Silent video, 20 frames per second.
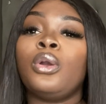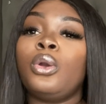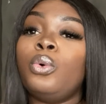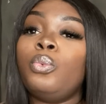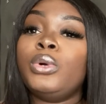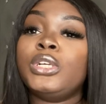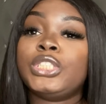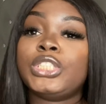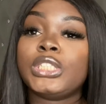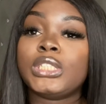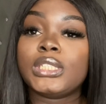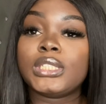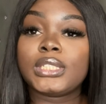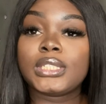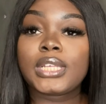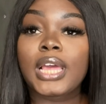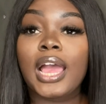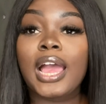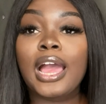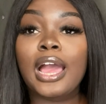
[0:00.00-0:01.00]
which is
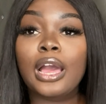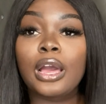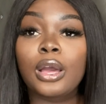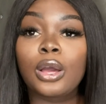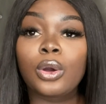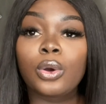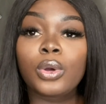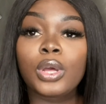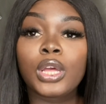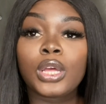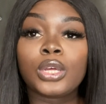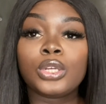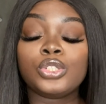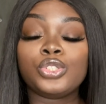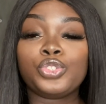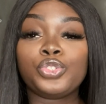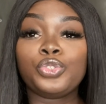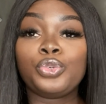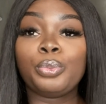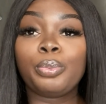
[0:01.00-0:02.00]
how do you